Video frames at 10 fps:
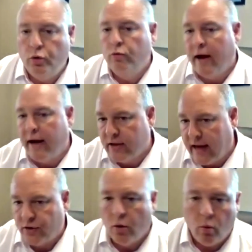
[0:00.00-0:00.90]
to
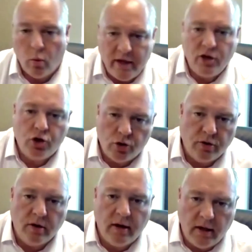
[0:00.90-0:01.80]
raise cash. We
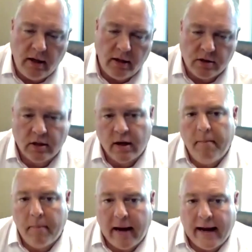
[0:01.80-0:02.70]
shouldn't need to
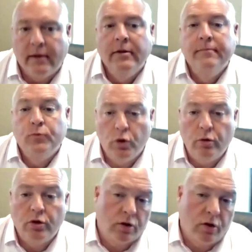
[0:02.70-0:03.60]
come back
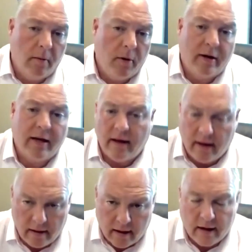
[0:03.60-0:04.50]
to the stock
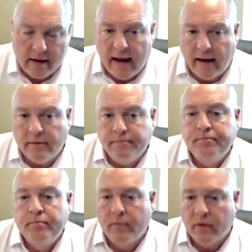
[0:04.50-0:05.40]
market
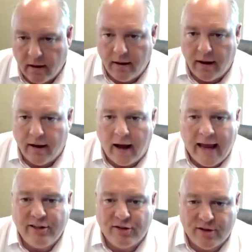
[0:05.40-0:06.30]
again.
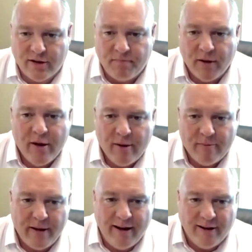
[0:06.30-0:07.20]
I hate to,
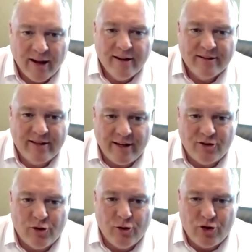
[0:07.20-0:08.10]
you know,
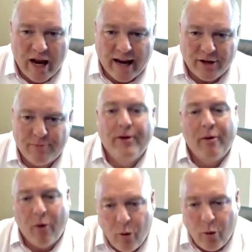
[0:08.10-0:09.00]
things do change,
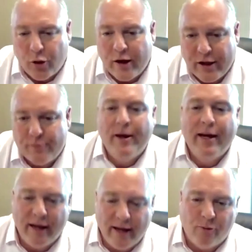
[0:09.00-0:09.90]
but all things
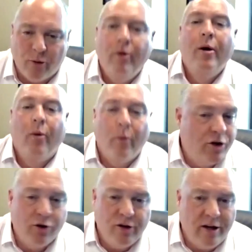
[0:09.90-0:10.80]
being equal,
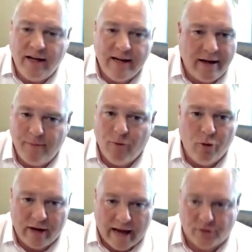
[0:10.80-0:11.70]
we shouldn't need
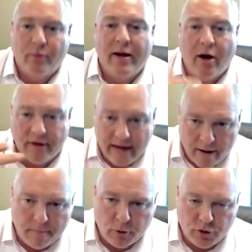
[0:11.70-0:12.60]
any more cash. We are
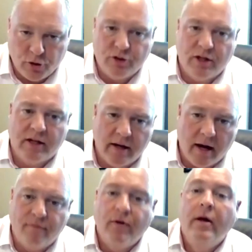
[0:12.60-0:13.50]
now
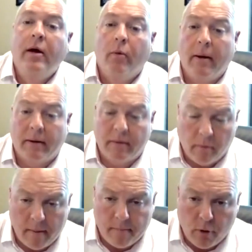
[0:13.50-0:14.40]
producing enough.
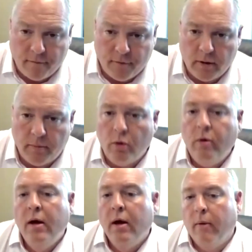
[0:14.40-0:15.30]
We're
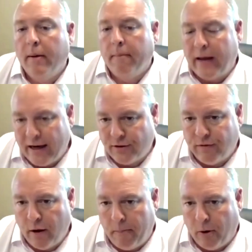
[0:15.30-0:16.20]
profitable. We're
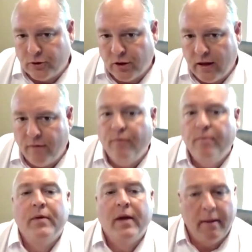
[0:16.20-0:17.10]
cash flow
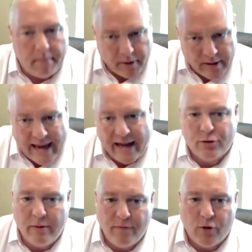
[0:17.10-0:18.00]
positive, but the
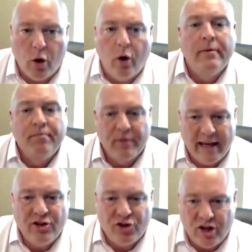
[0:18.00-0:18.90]
cash we've got
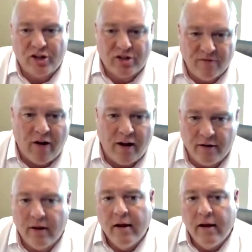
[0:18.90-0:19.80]
is just to
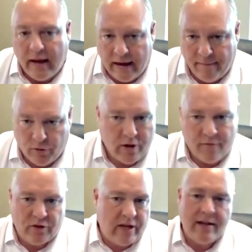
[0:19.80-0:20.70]
fund
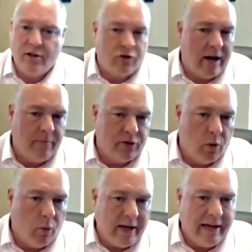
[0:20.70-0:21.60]
inventory. If, say, the
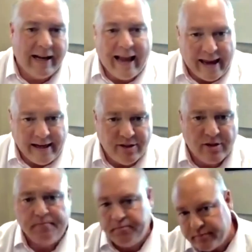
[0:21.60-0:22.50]
train was a week
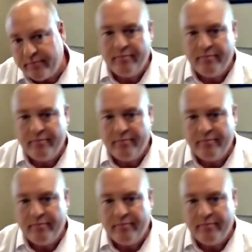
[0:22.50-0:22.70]
late,